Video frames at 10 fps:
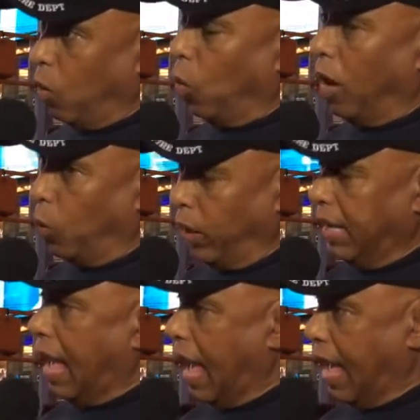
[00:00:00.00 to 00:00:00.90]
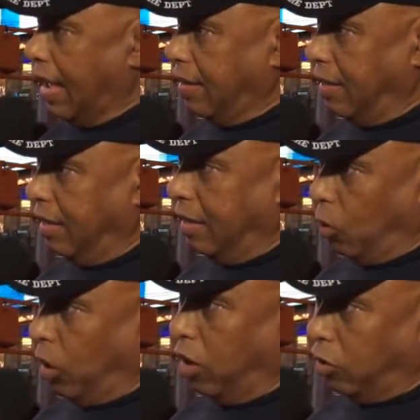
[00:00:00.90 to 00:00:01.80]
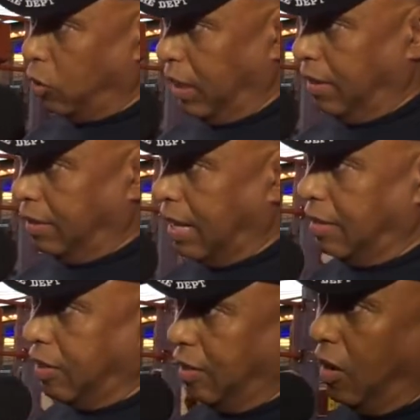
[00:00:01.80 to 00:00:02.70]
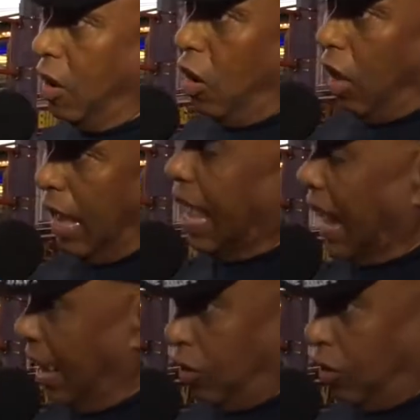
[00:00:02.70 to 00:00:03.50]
What we had in the World Trade Center, and I